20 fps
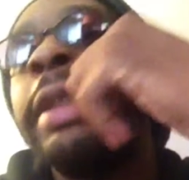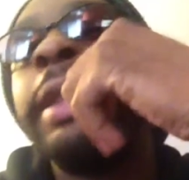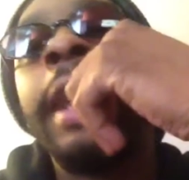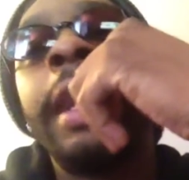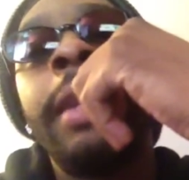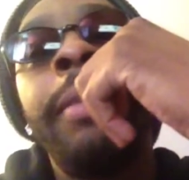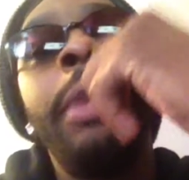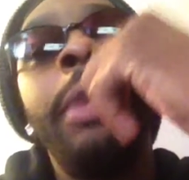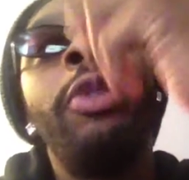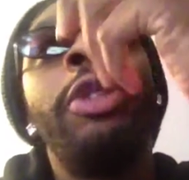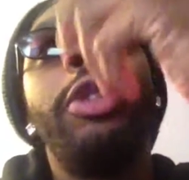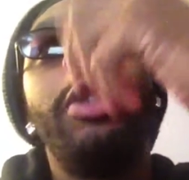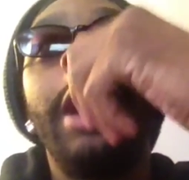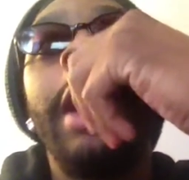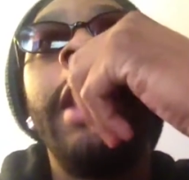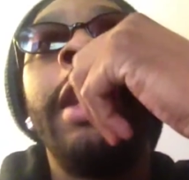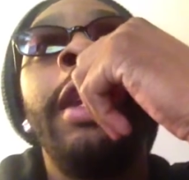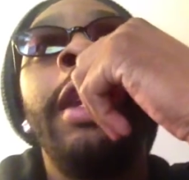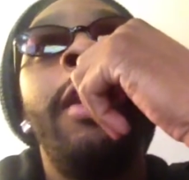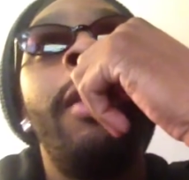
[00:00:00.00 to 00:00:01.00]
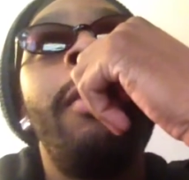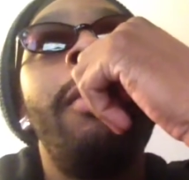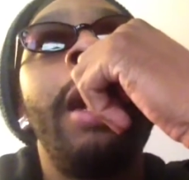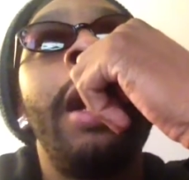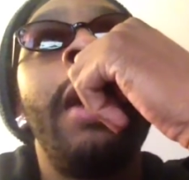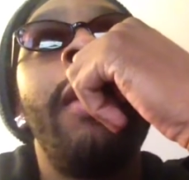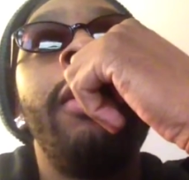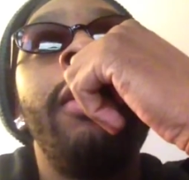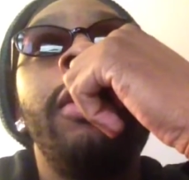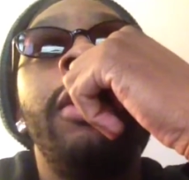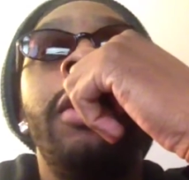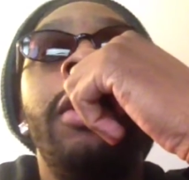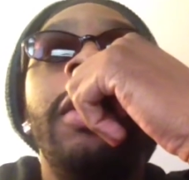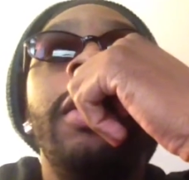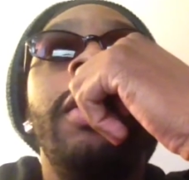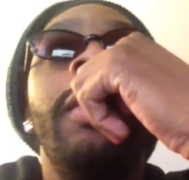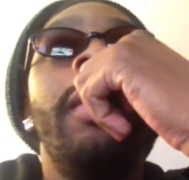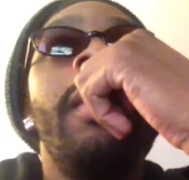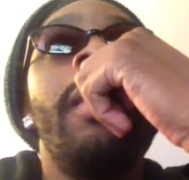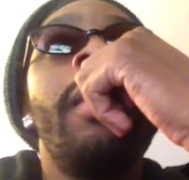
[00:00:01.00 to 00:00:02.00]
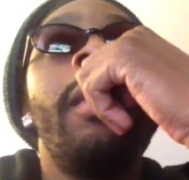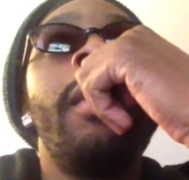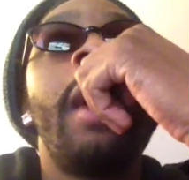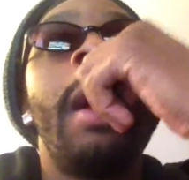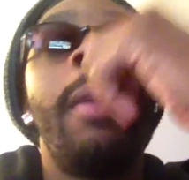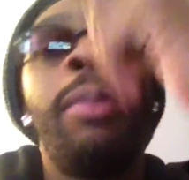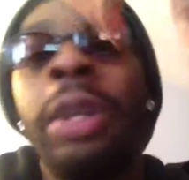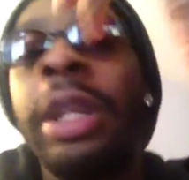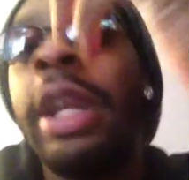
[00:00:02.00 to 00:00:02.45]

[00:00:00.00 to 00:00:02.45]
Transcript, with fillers: down to me what you like to hear about. So I'm putting